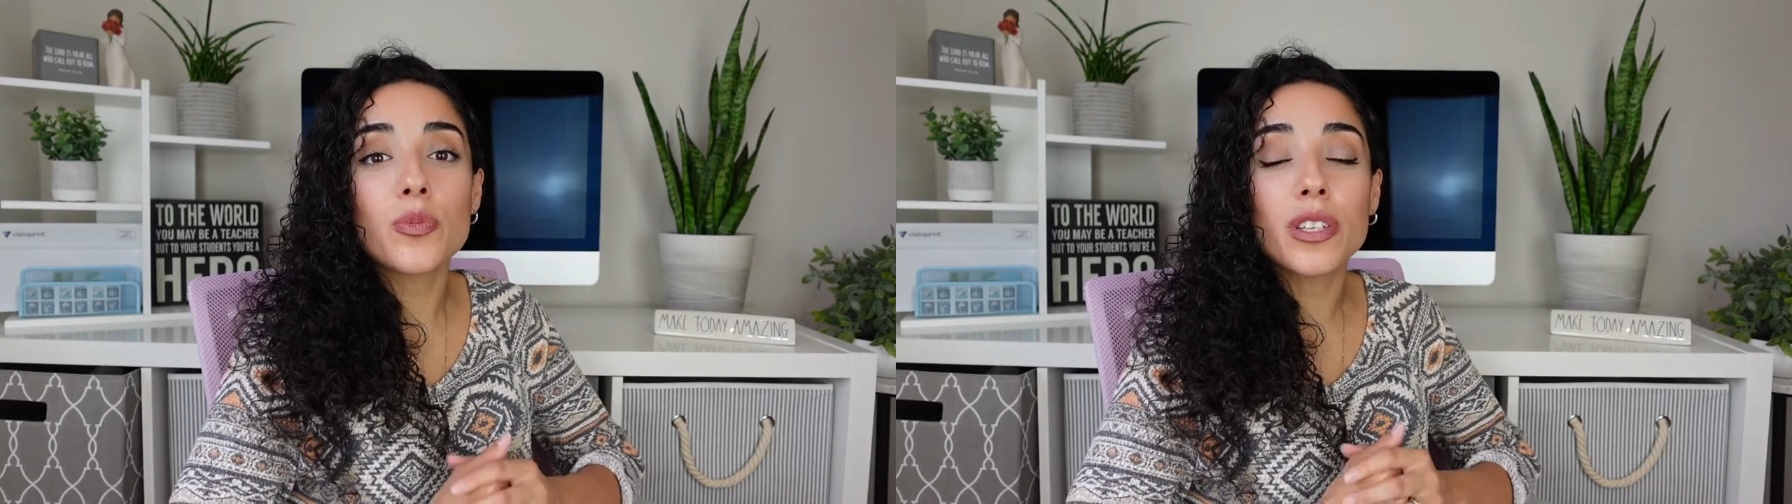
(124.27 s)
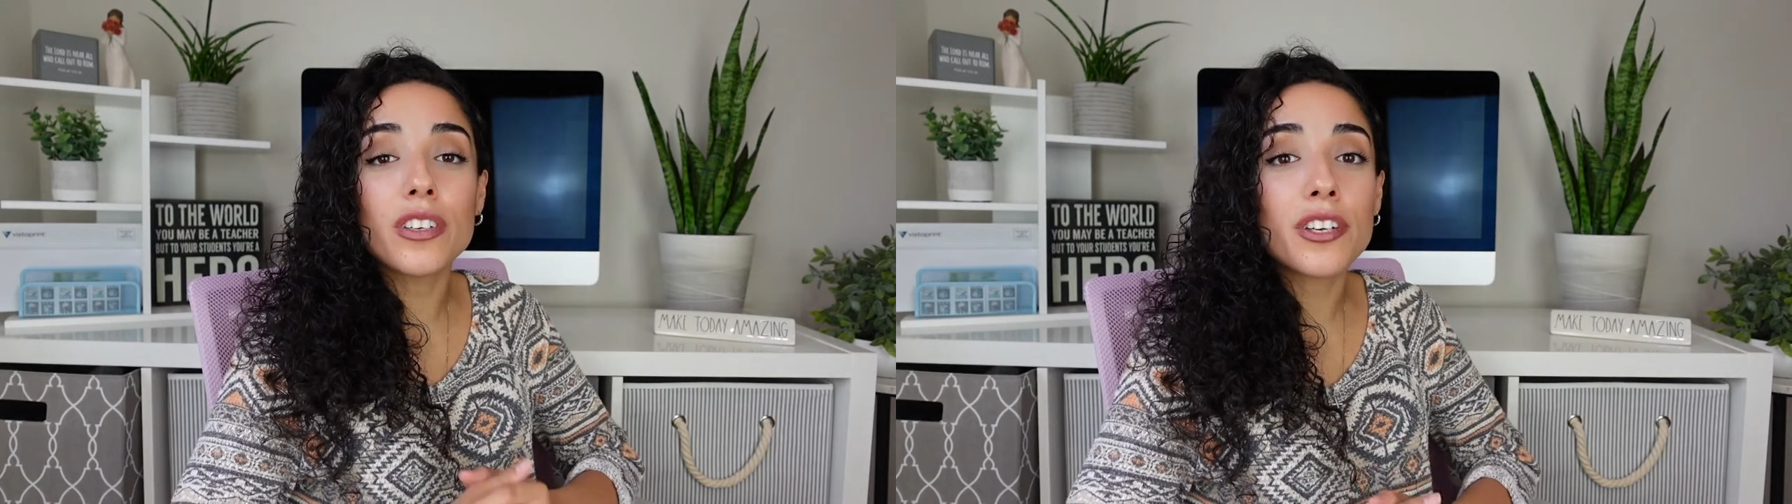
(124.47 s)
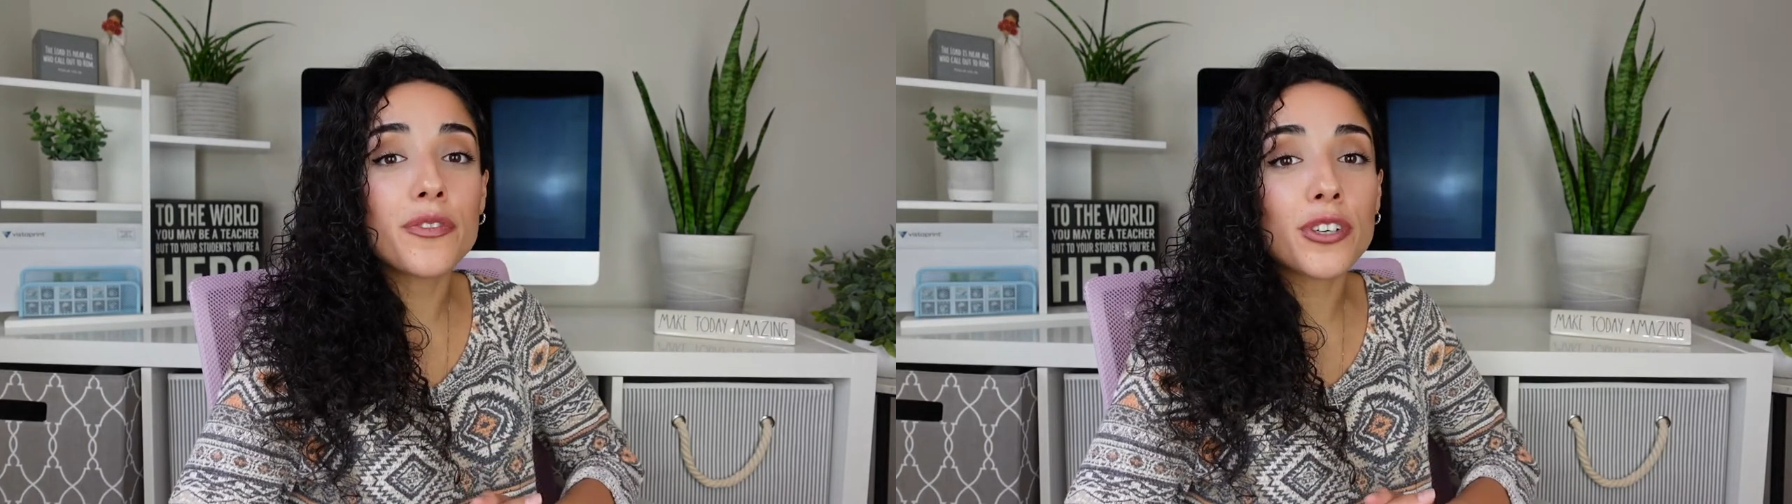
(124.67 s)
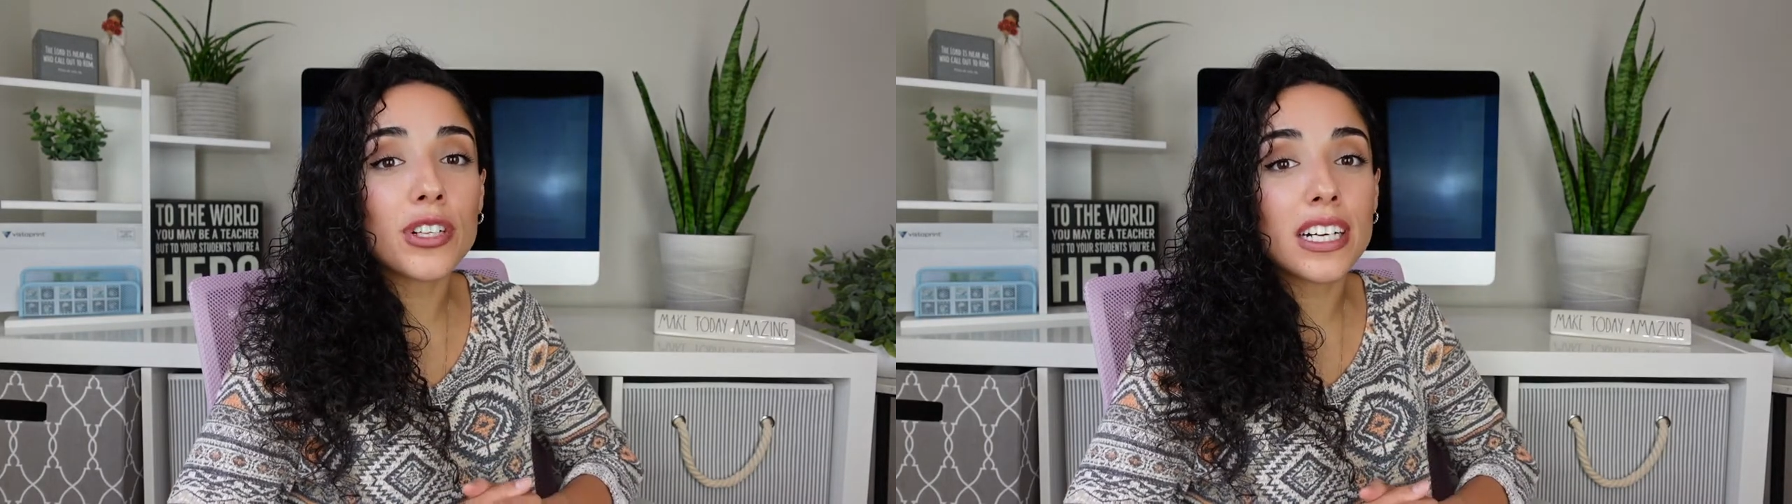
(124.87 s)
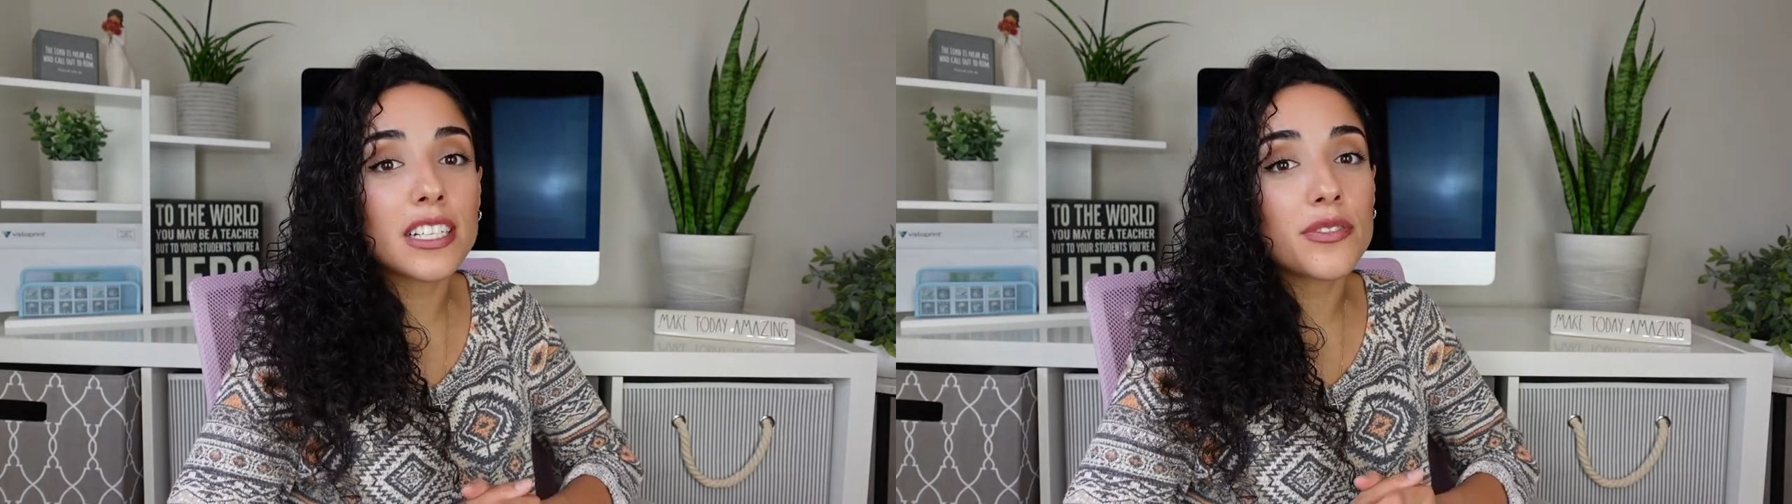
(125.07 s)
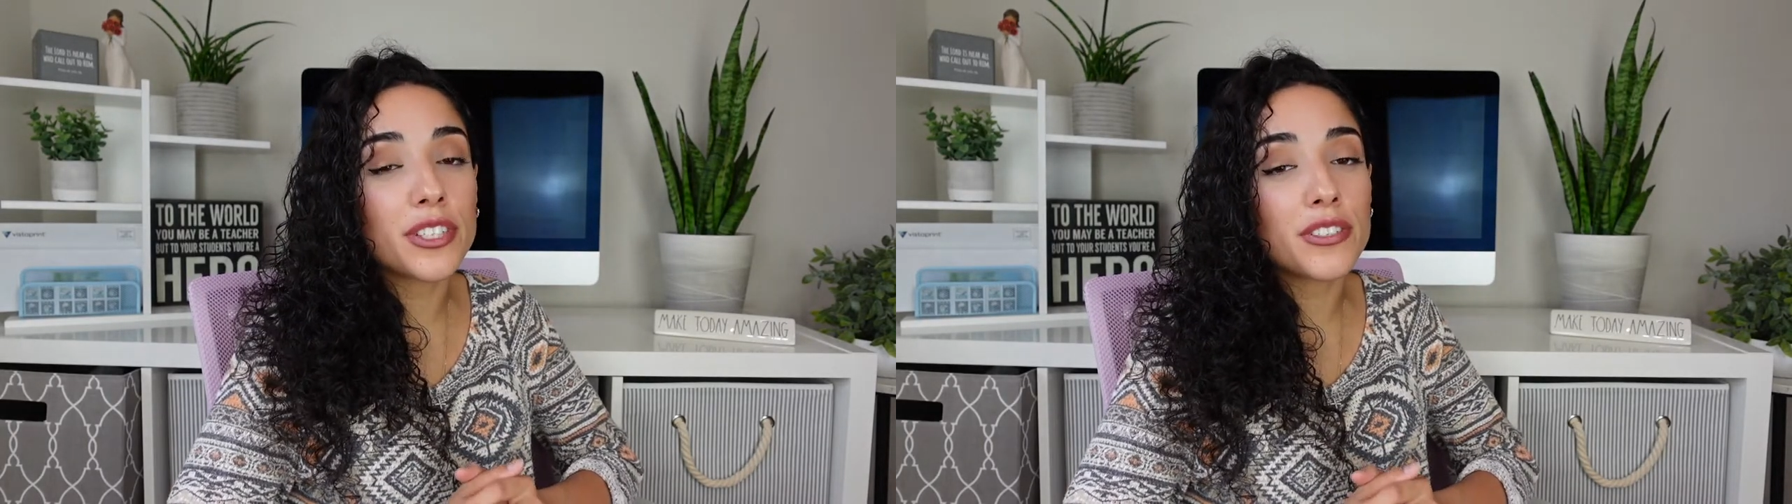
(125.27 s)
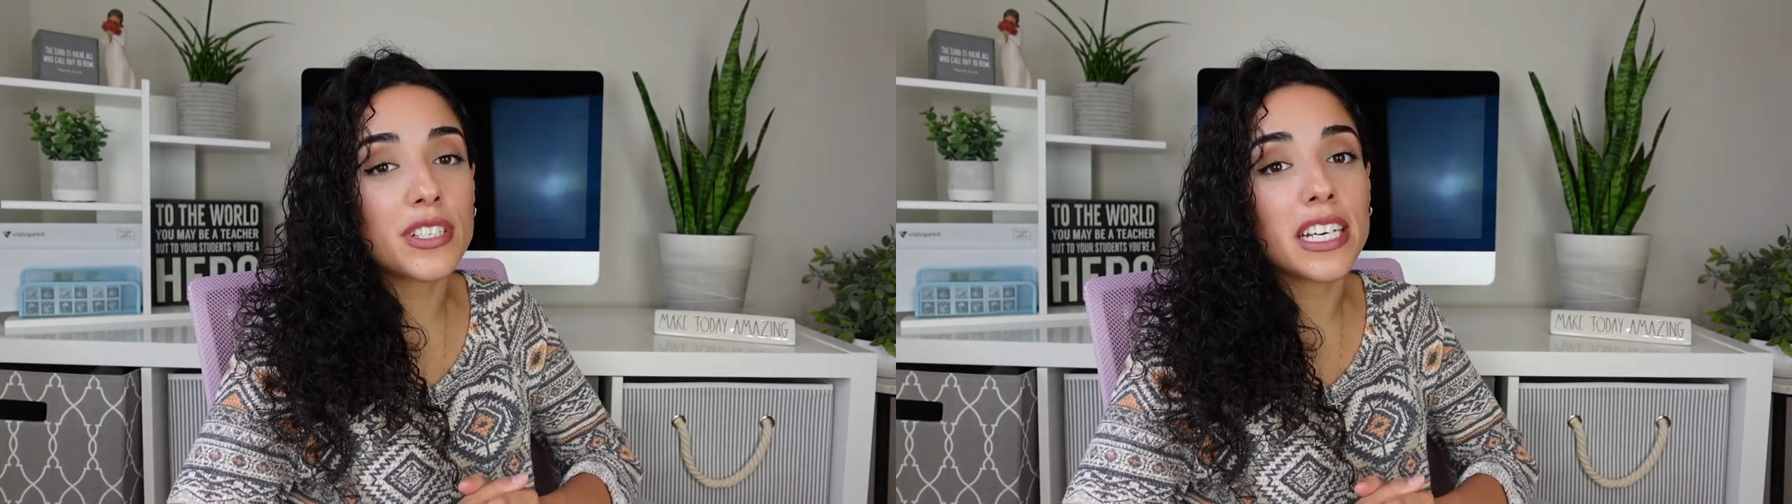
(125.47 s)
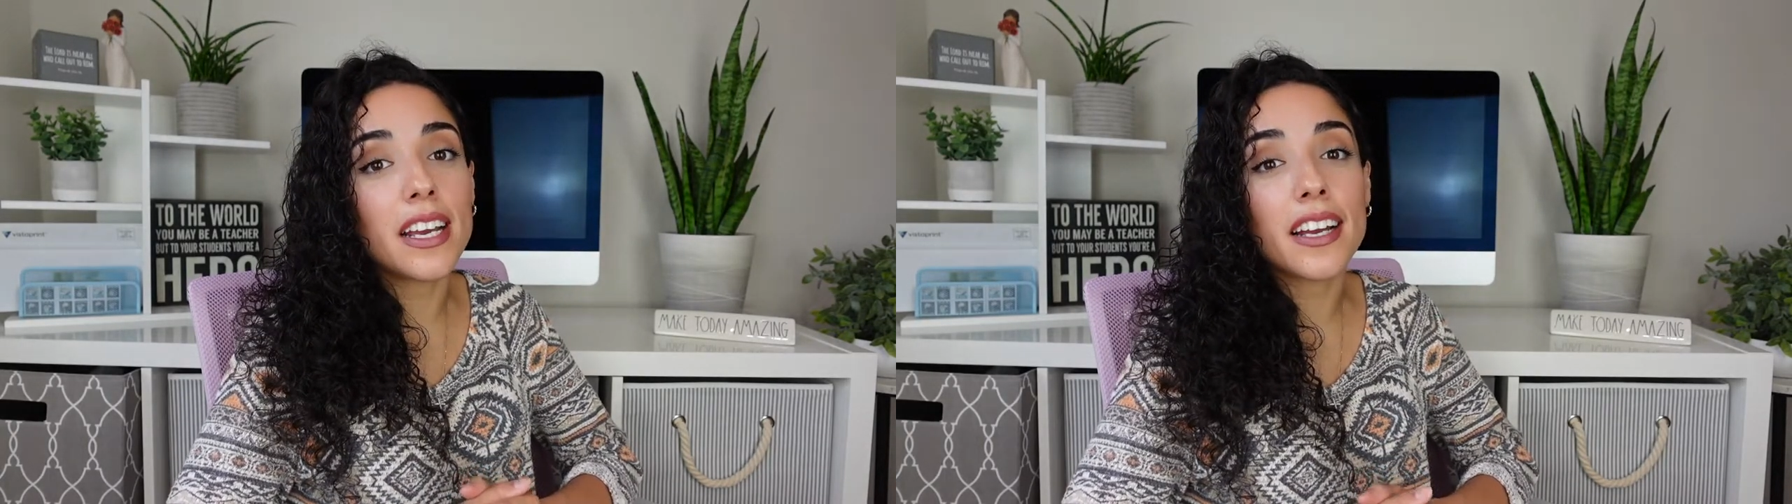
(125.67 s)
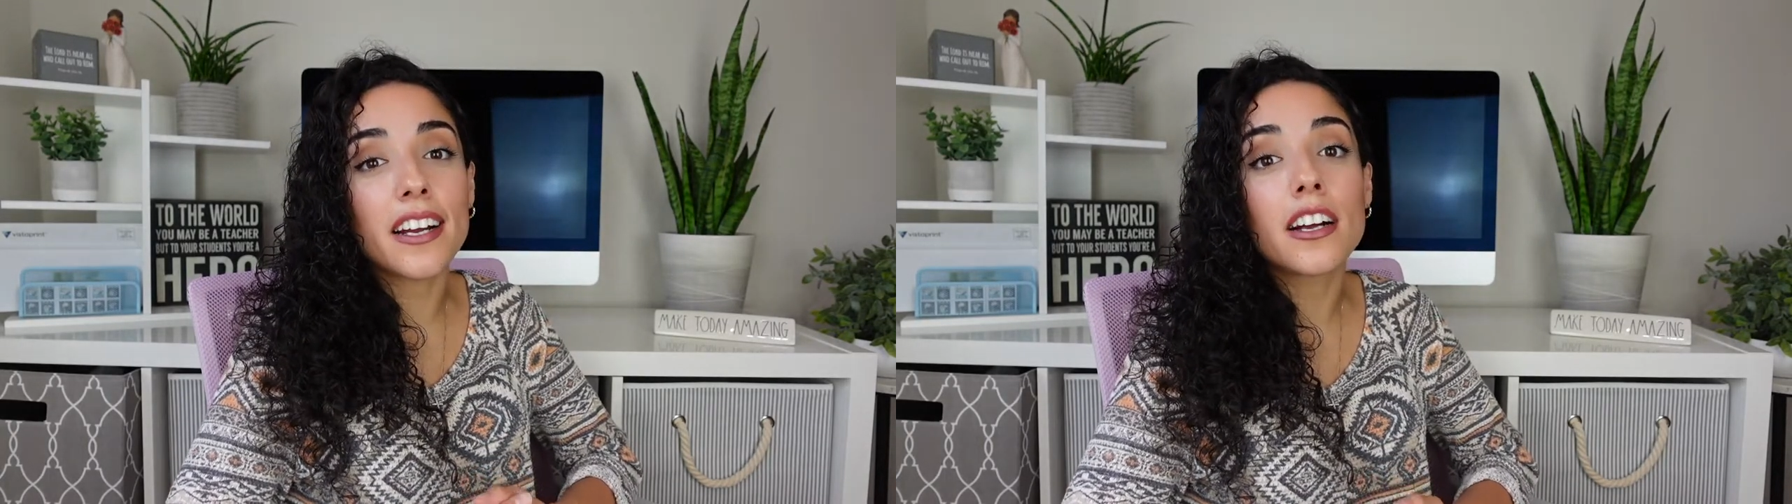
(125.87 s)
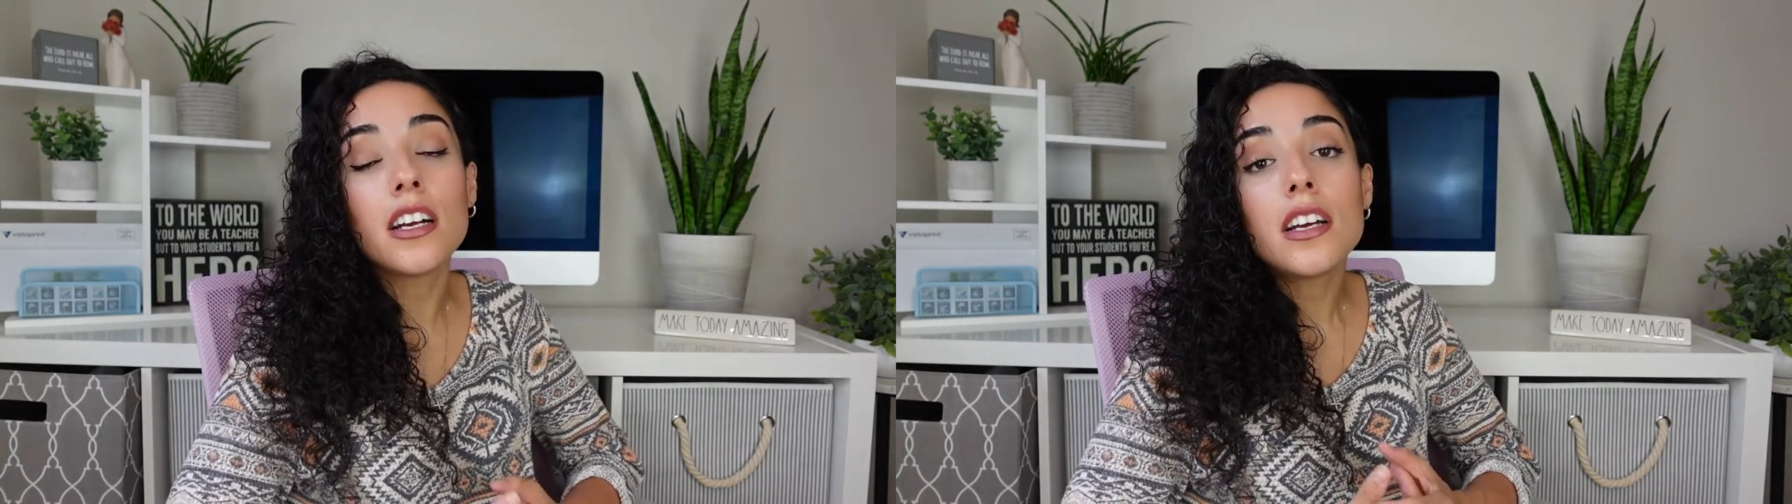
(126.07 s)
when looking for clients for your
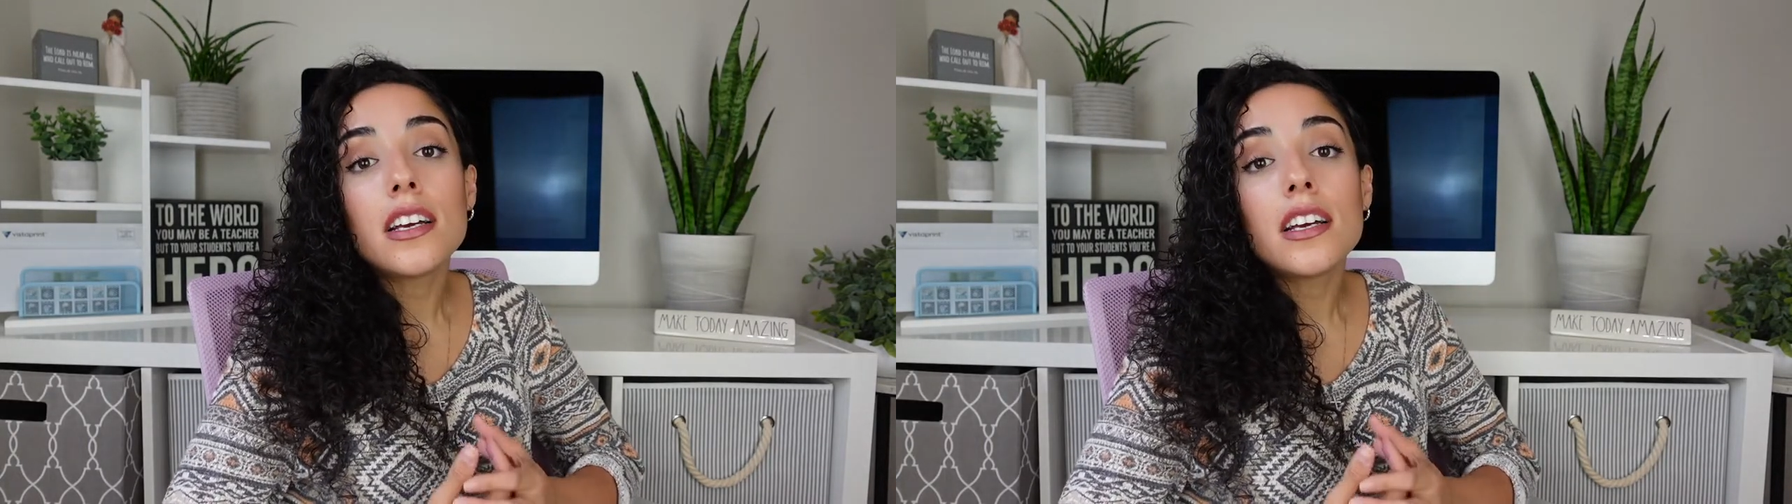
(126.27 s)
daycare